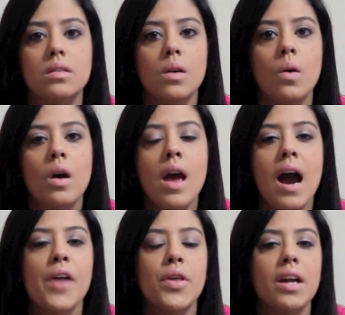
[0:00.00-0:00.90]
So
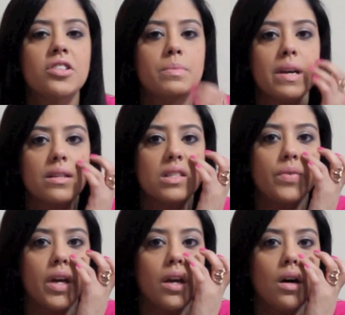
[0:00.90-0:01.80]
I thought I'd just make this
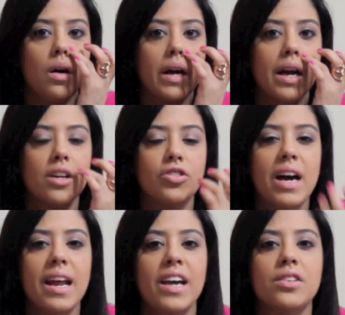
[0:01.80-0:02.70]
video and
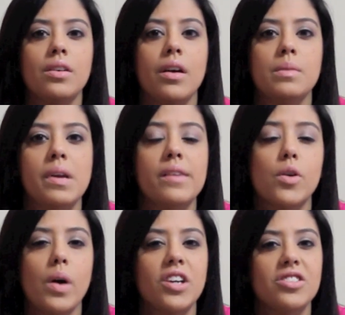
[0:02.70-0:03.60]
try to answer as many of
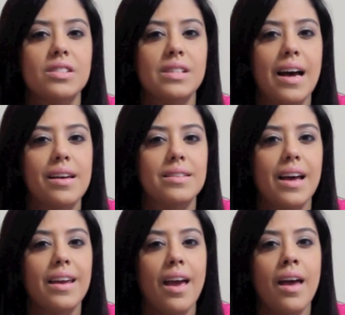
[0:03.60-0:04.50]
your questions as
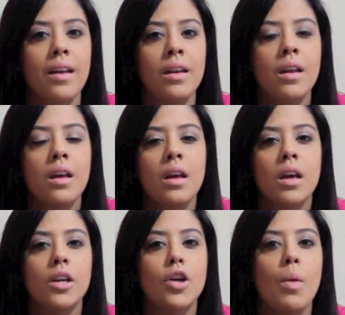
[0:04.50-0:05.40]
I can.
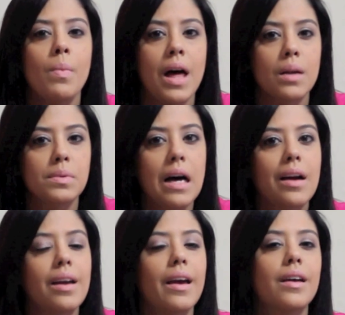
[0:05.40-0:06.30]
I'm not a
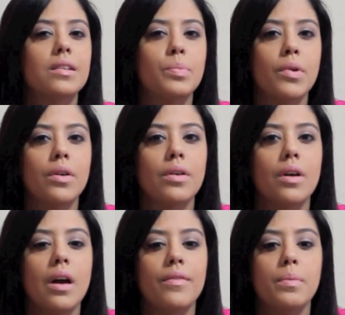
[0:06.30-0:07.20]
blogging
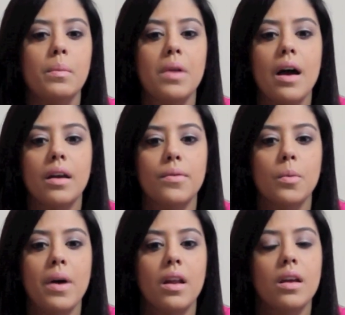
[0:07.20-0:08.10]
expert. I've been blogging
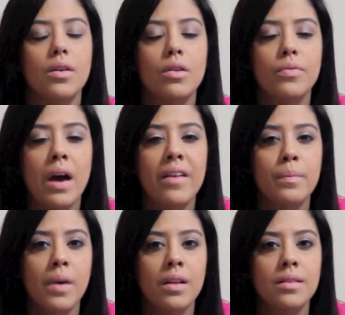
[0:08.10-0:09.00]
for about 1 year and
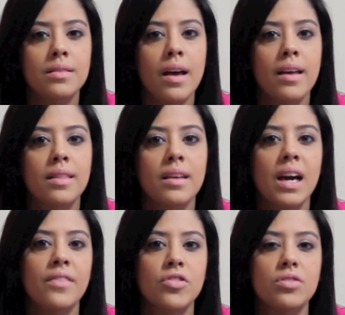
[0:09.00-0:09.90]
5 months. I
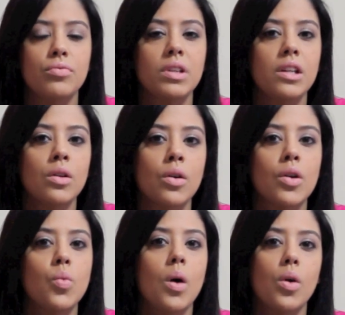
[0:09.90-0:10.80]
think I've just really
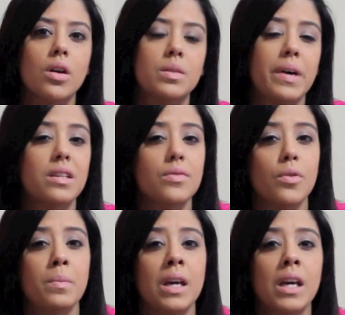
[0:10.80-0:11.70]
learned what works best
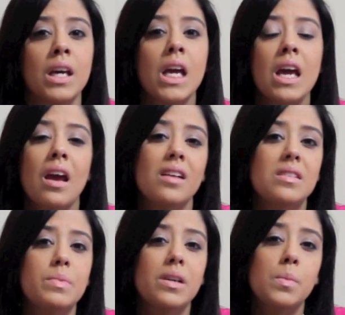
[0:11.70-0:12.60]
for me. And
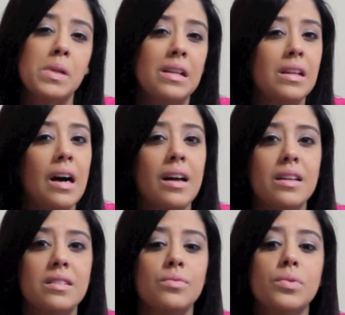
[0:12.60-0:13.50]
to be completely
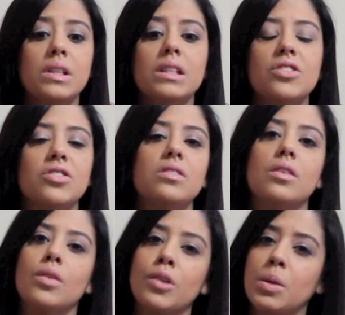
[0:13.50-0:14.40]
honest, it really is just
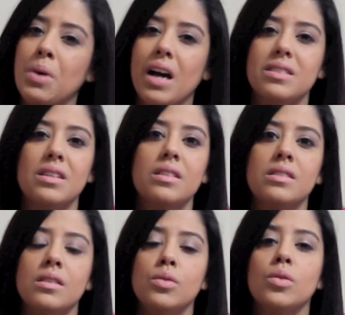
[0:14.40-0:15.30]
a learning
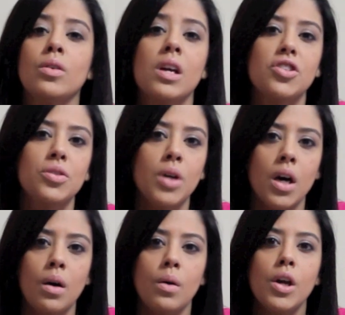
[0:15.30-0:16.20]
process. You learn as you
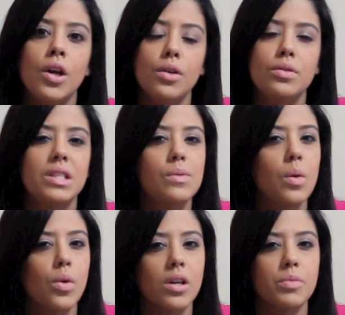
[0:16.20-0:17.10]
go. You see
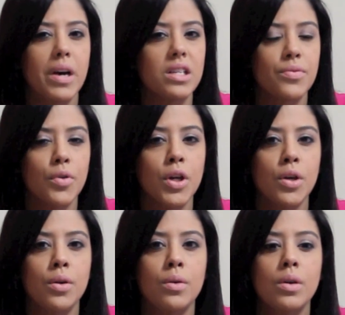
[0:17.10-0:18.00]
what works best for
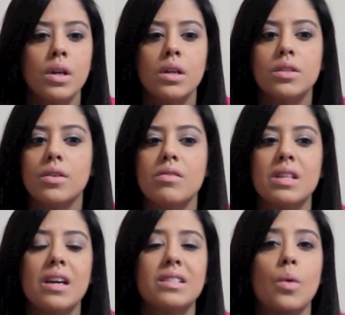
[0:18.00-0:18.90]
you.
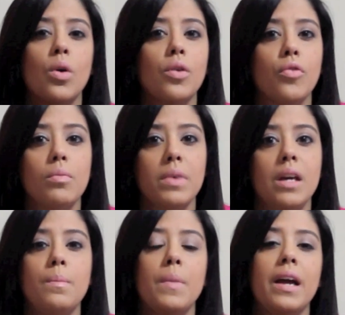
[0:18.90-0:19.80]
Certain things that work for
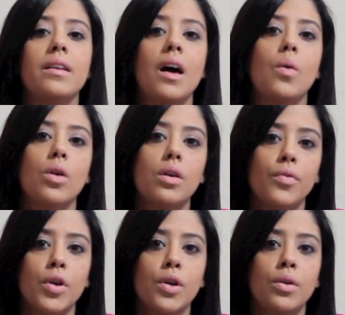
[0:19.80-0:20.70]
me might not work
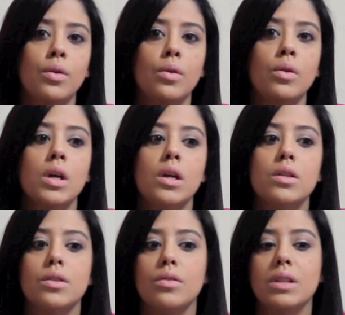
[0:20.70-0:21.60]
for you.
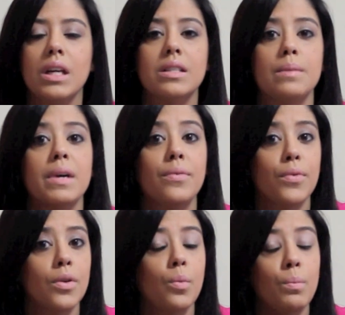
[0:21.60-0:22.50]
Certain things that
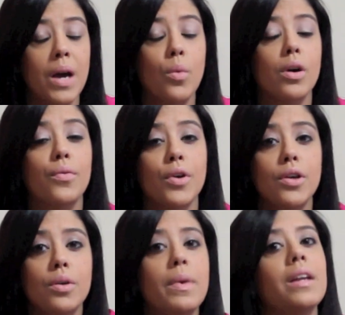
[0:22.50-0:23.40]
might work for
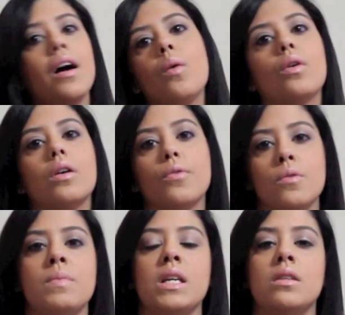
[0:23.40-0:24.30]
you might not work
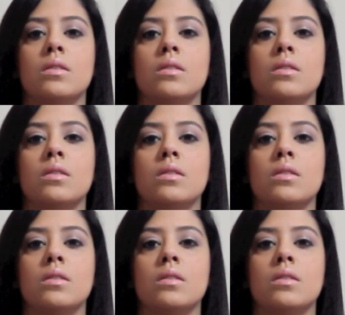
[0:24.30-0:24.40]
for me.